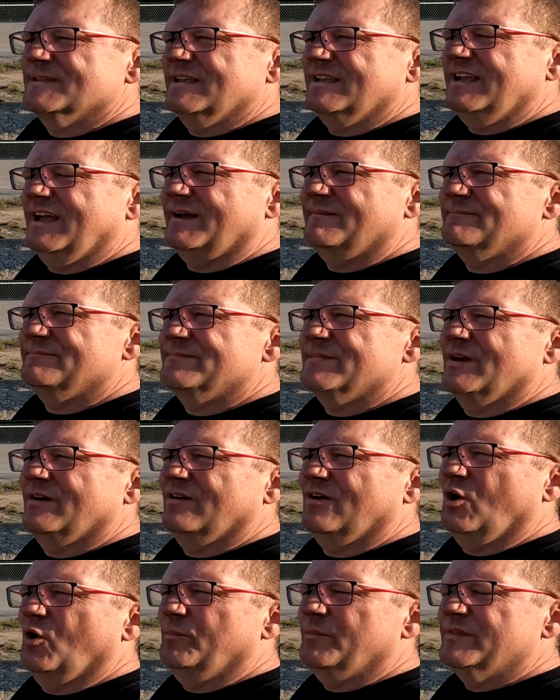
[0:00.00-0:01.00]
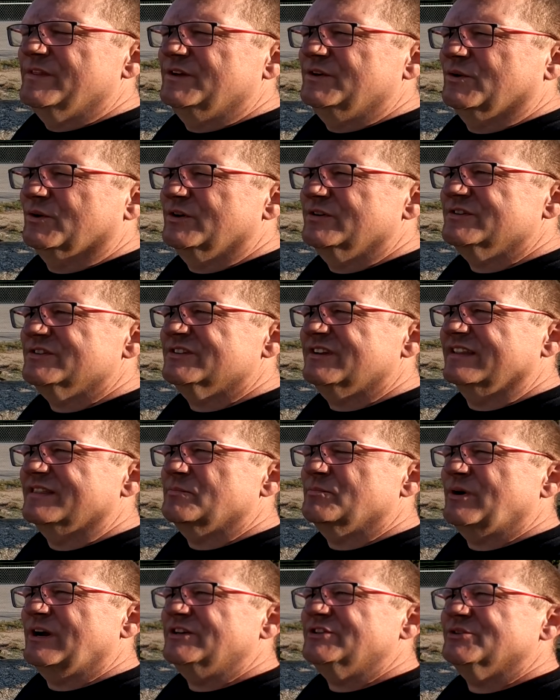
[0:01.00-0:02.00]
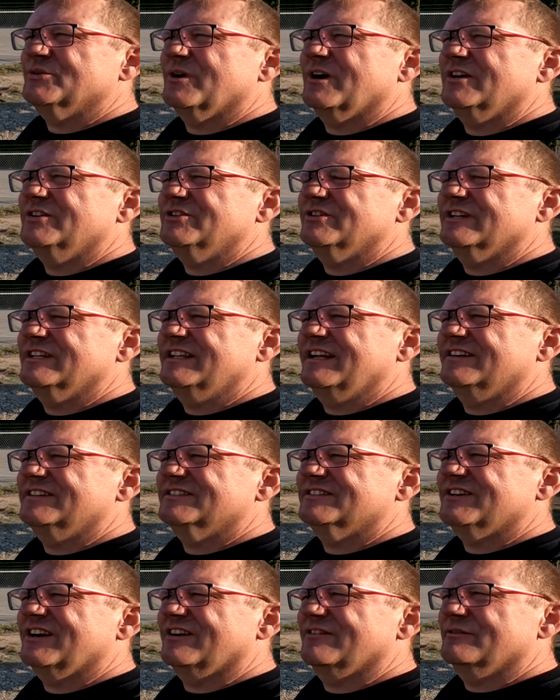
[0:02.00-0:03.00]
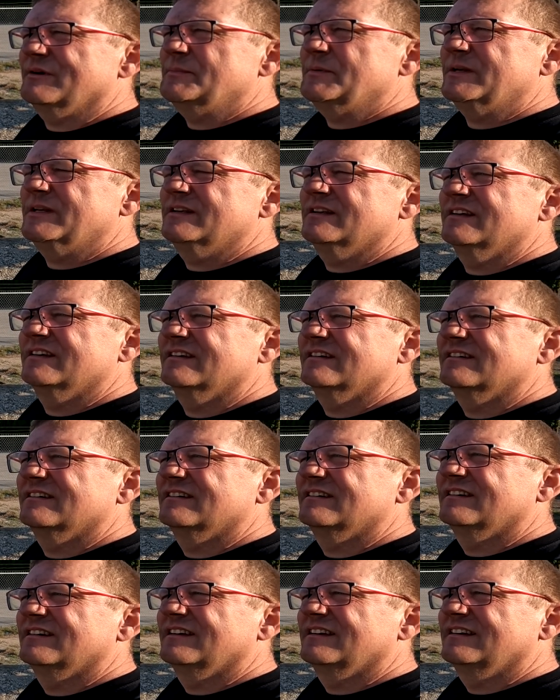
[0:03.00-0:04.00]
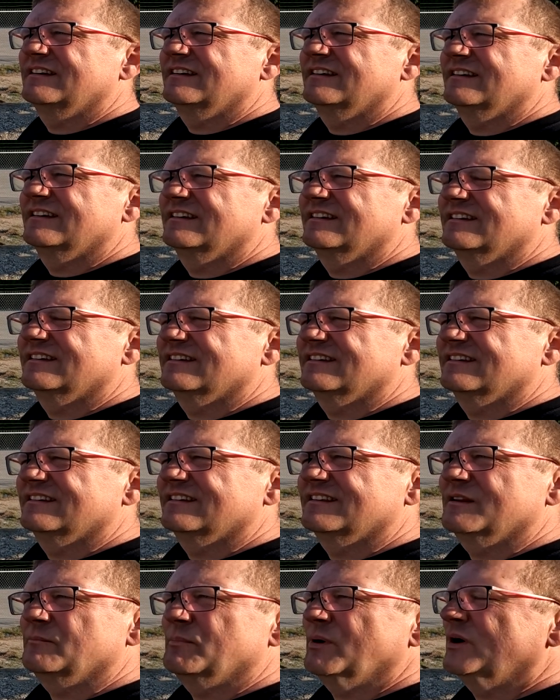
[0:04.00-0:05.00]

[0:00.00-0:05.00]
Yeah, open the doors, get the pressure washer in there, start ripping the